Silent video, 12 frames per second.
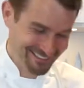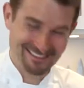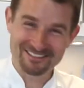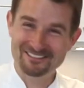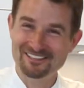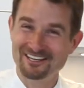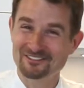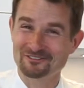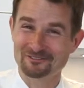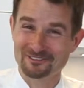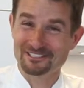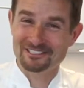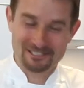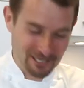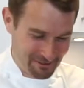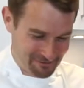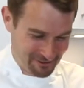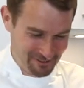These guys are really
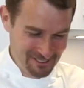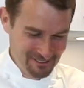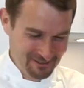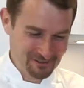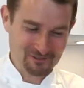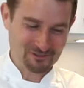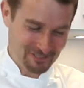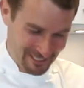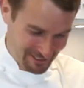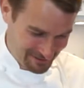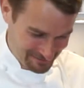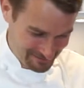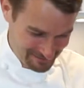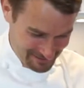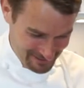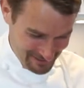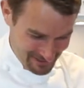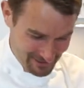alive here. This is like,
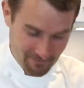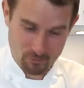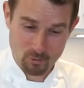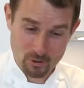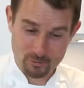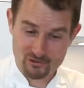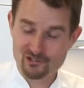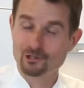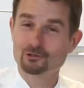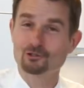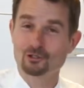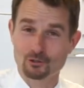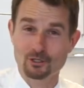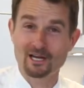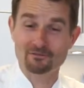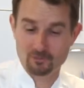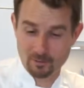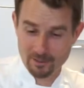never work with children or
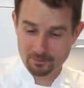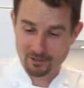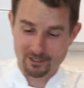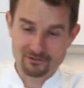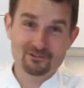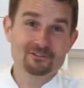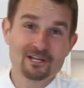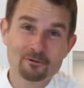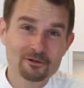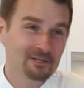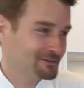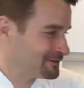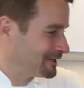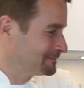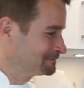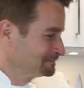live spot prawns, isn't that what they say?